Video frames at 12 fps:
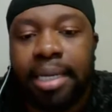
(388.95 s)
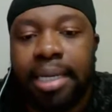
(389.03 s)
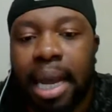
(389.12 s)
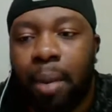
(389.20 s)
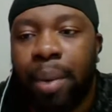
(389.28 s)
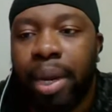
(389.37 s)

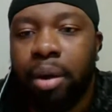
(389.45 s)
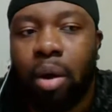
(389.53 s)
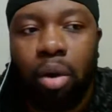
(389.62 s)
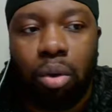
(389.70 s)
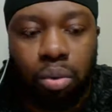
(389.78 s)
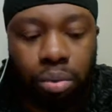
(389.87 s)
Now we
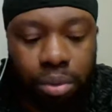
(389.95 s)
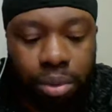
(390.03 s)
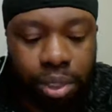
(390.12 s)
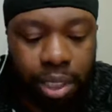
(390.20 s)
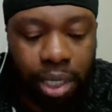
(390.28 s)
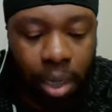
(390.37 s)
go
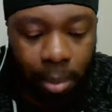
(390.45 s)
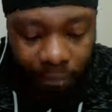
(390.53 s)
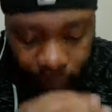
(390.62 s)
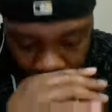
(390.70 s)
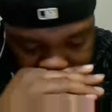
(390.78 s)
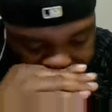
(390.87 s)
to the number
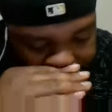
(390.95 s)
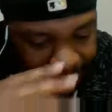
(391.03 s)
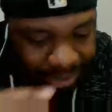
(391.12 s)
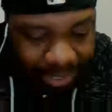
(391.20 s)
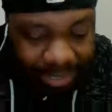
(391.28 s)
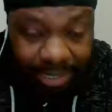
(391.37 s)
4th team in
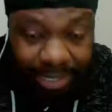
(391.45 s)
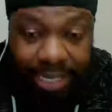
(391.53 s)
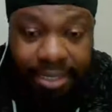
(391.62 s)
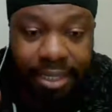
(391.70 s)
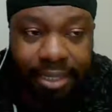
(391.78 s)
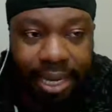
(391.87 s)
the East, and
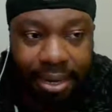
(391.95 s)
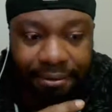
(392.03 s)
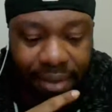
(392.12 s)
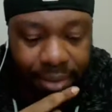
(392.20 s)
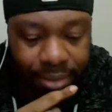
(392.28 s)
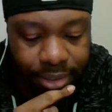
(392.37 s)
that's the Atlanta
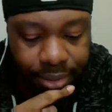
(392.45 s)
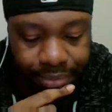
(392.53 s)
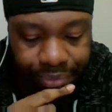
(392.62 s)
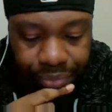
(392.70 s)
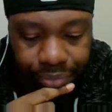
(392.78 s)
Falcons.